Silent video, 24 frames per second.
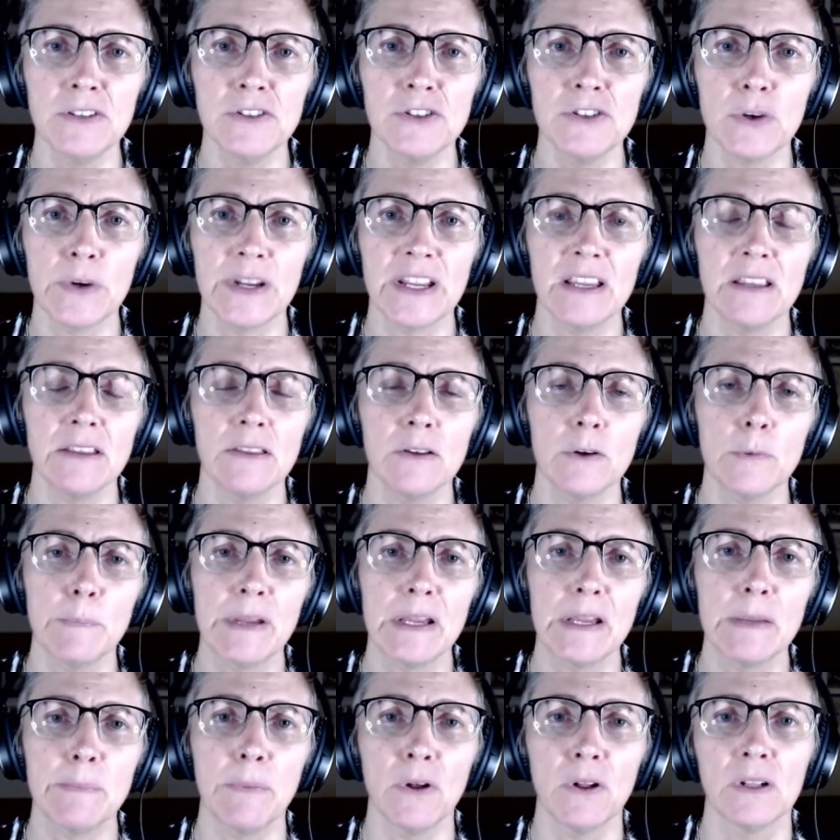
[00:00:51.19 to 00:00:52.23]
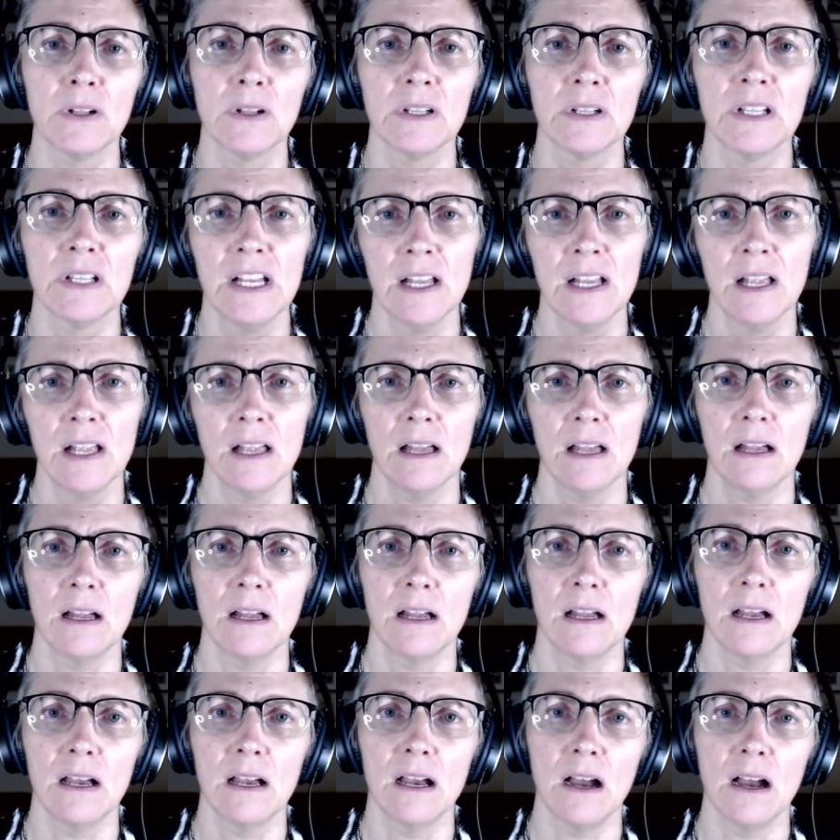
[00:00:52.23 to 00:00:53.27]
So either people
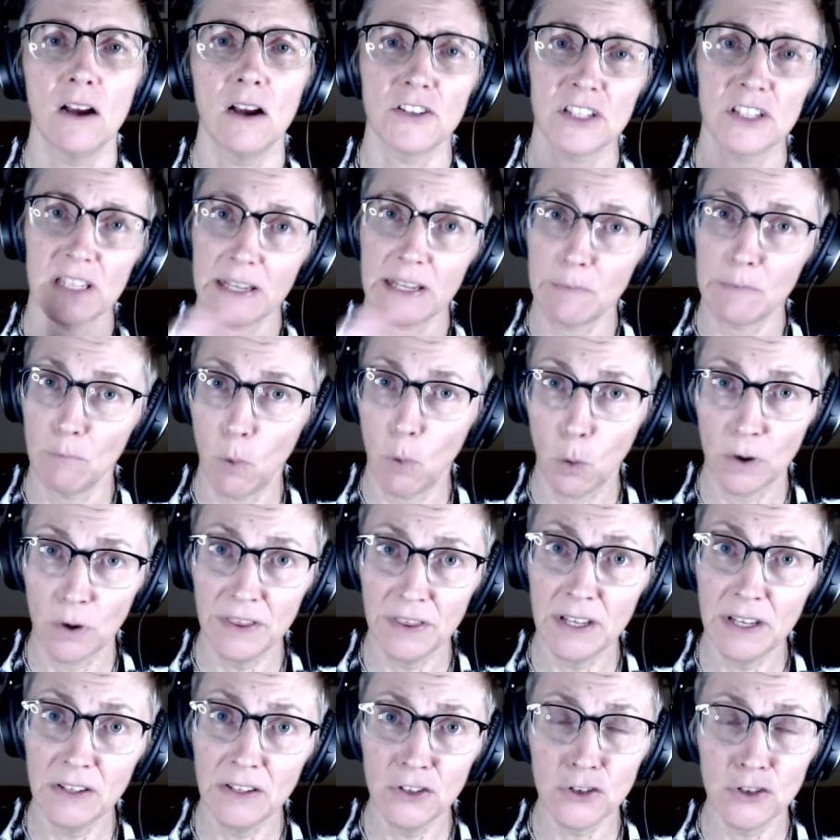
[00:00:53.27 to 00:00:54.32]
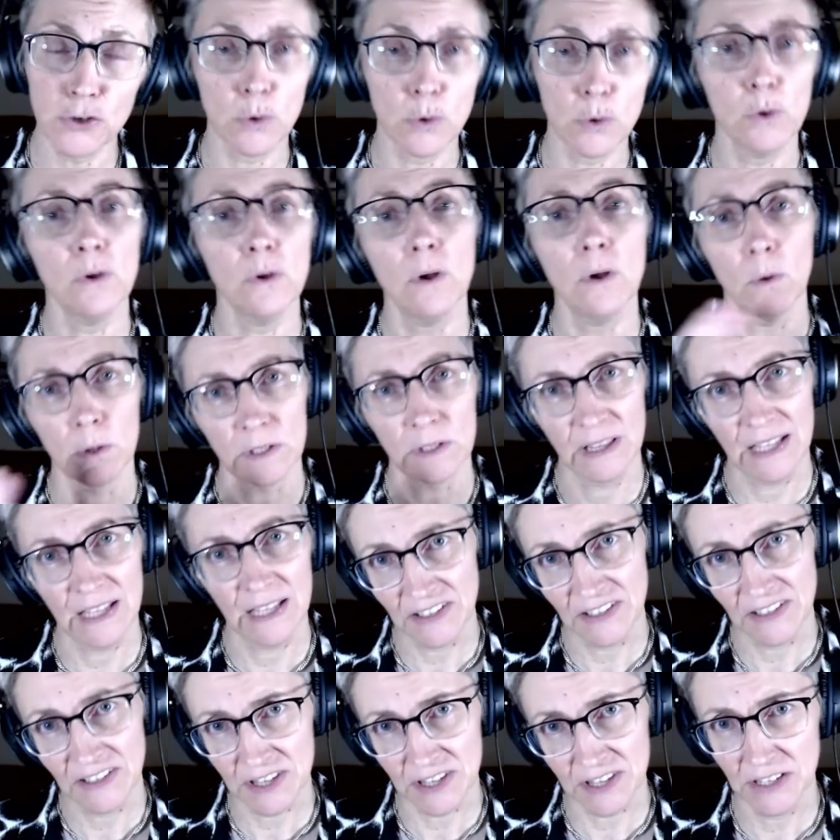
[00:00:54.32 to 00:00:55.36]
uh, sleep more than usual or less
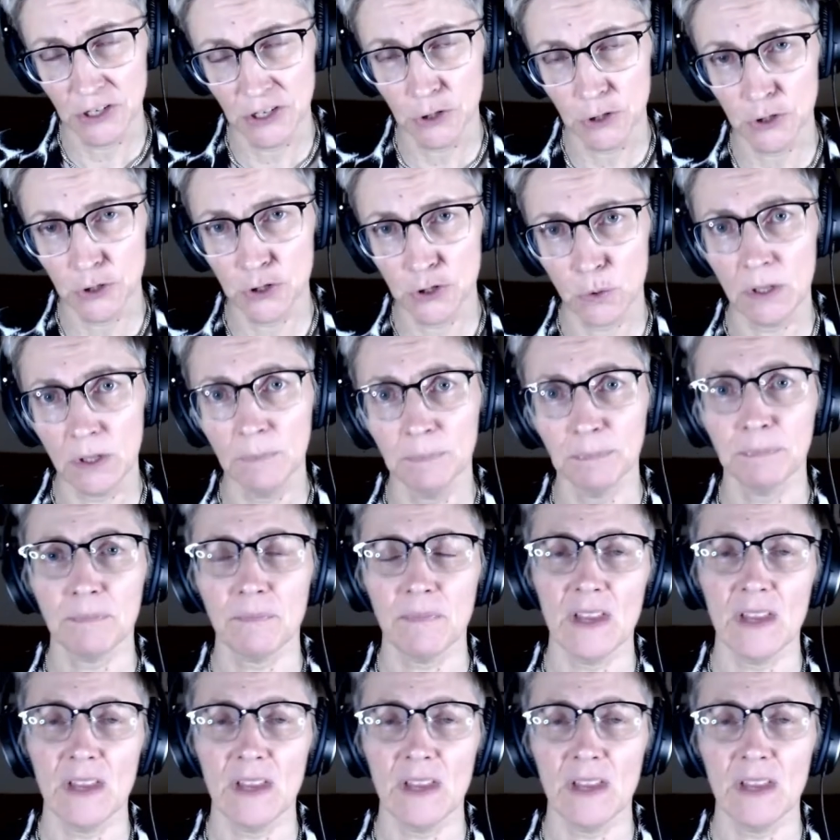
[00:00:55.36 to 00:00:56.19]
than usual,